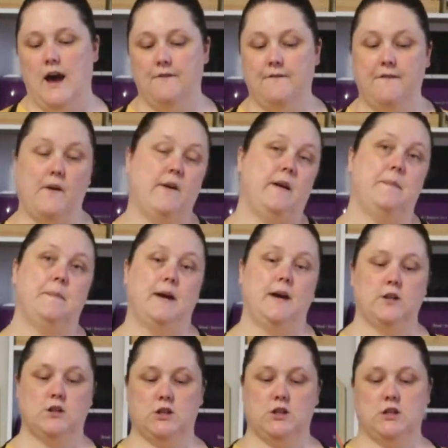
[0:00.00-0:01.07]
very
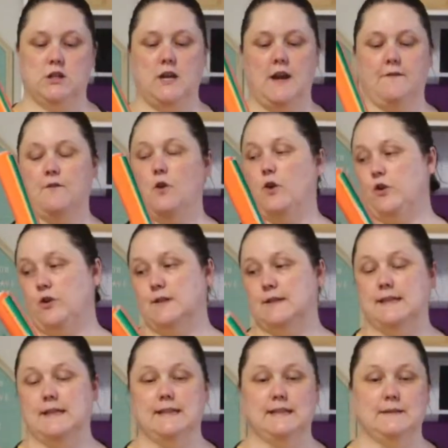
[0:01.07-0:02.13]
much have not used
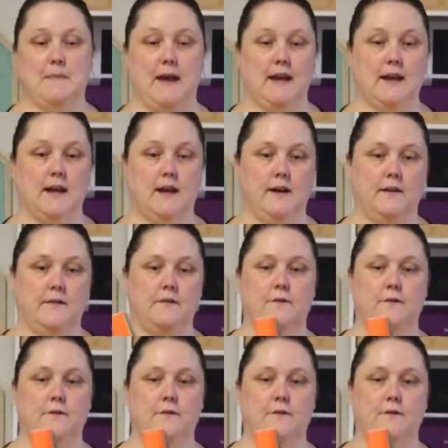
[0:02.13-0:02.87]
this maker